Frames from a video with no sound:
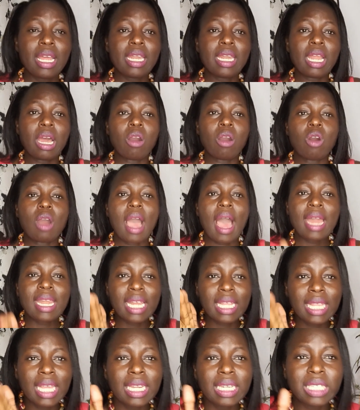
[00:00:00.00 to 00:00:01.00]
Now,
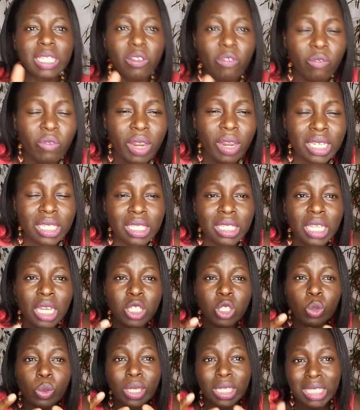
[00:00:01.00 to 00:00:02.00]
another difference
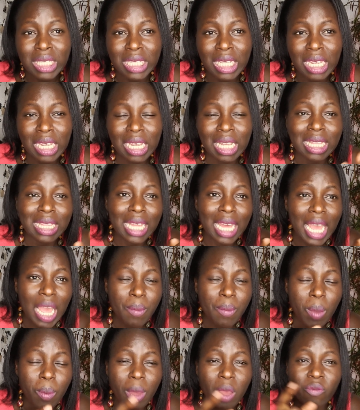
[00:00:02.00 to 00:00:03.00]
that we'll see in the
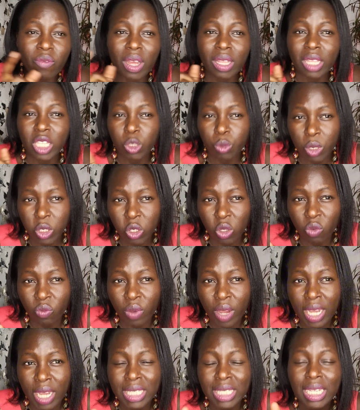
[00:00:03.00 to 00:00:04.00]
MMF and the special
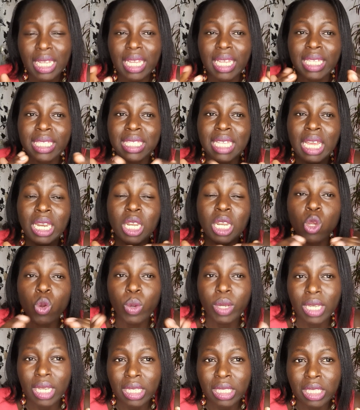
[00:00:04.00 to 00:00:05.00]
funds is the
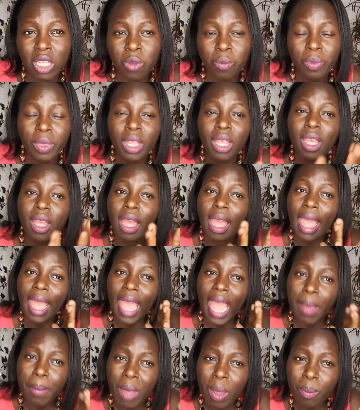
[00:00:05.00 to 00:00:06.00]
liquidity.
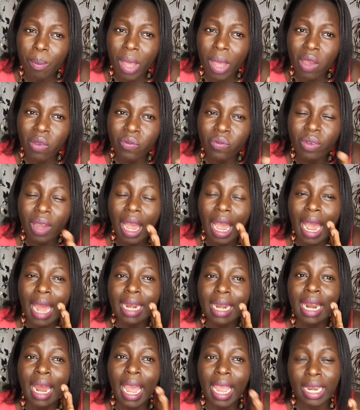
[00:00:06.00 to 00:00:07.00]
MMF
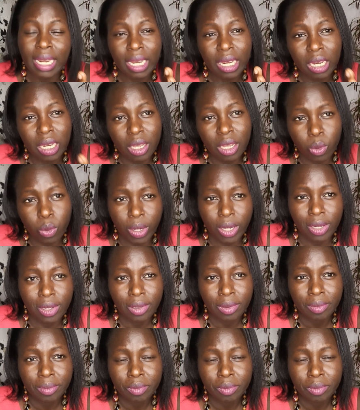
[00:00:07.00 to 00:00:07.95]
are highly liquid.